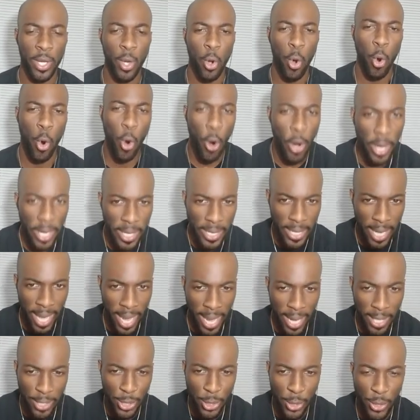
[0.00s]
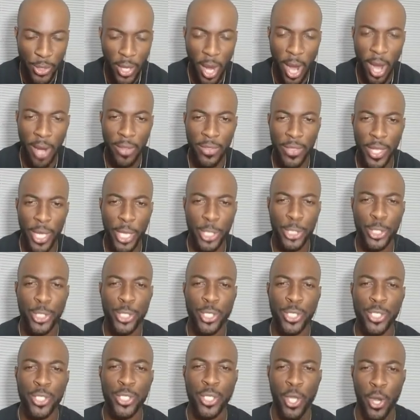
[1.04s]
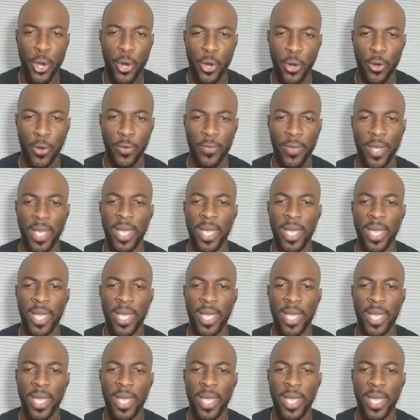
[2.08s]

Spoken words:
Organizers are there to serve,